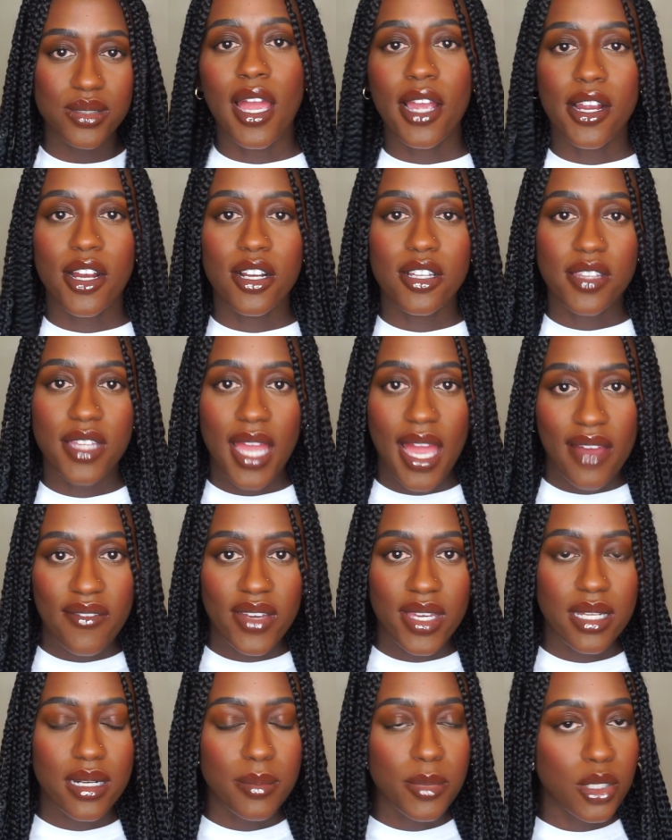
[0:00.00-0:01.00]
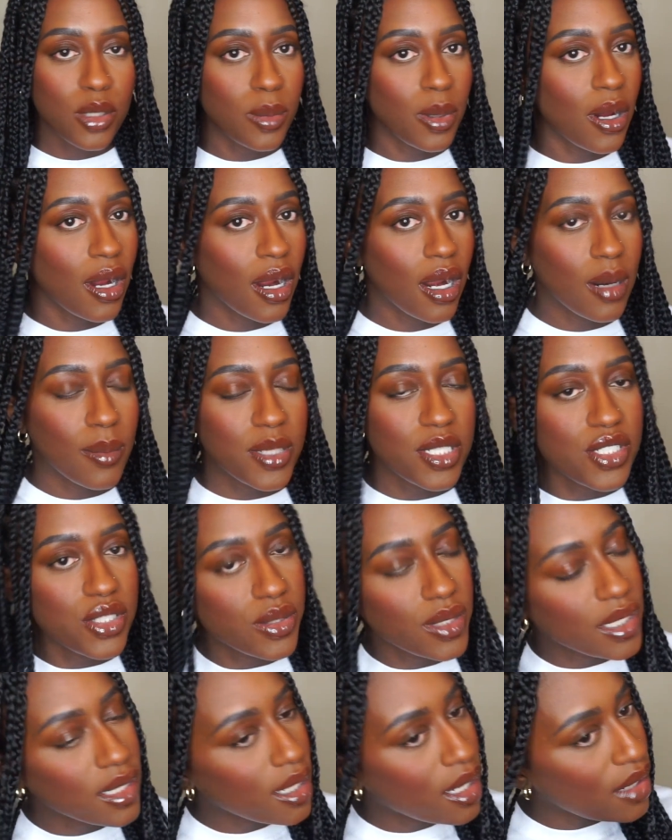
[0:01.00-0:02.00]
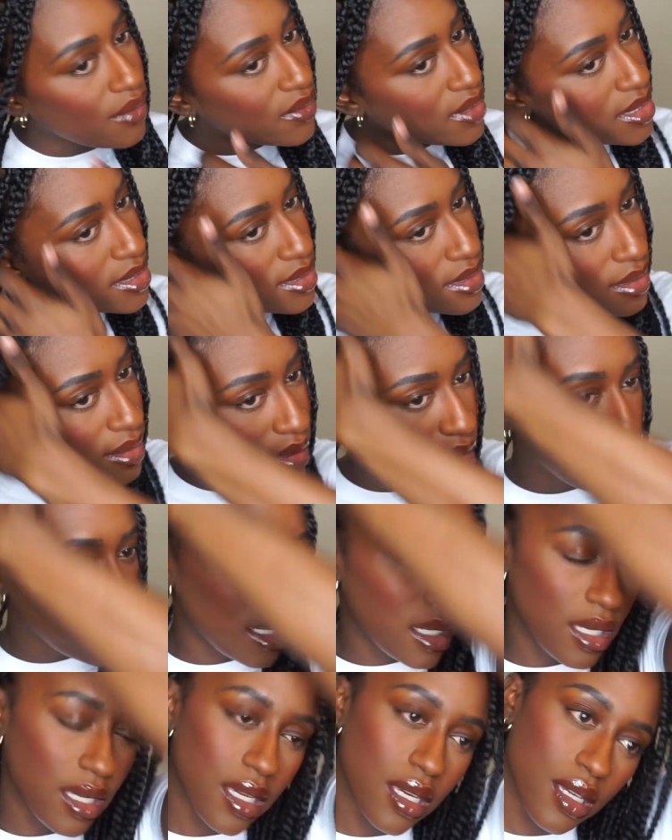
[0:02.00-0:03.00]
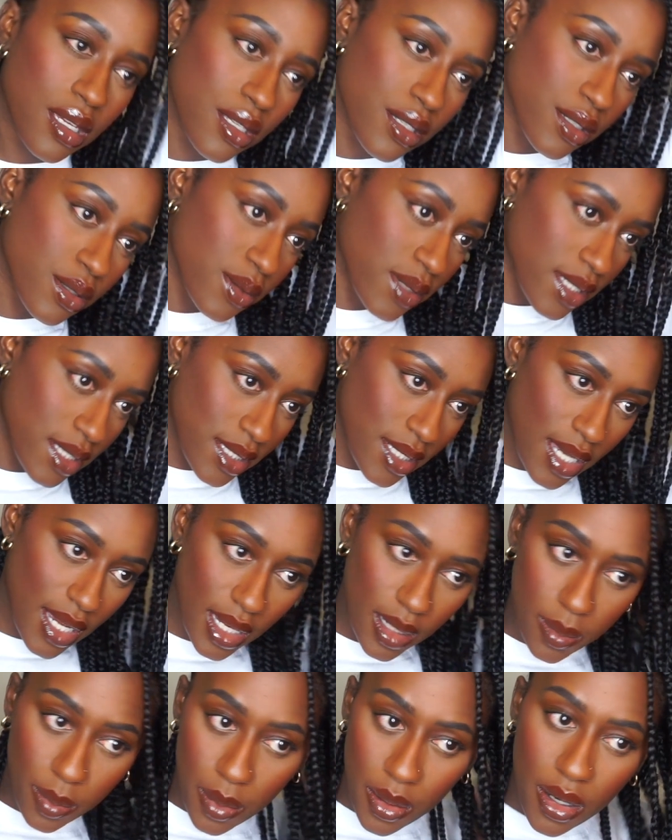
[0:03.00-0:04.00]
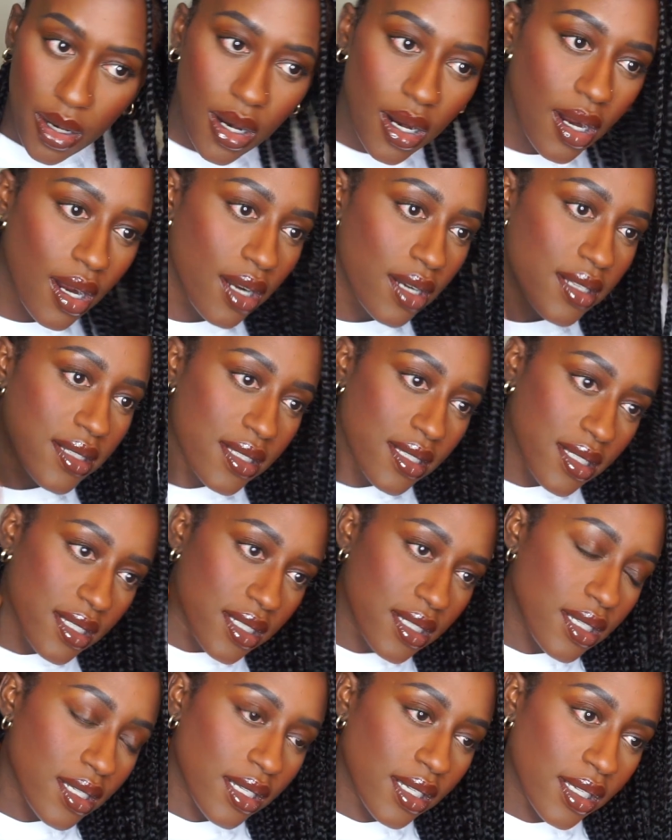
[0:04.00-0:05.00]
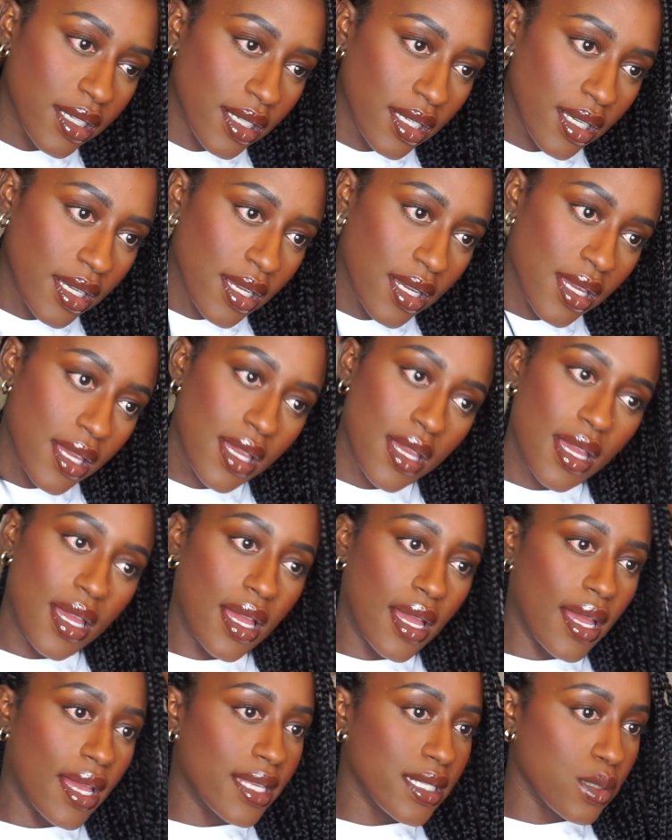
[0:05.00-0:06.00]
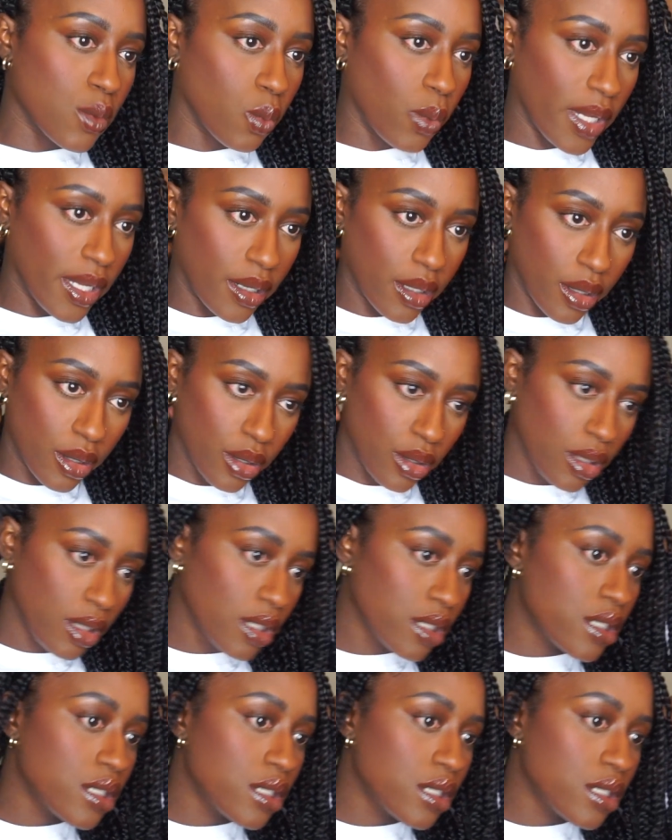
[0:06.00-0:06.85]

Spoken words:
I currently have it in the middle part, but you can obviously do a side part as well.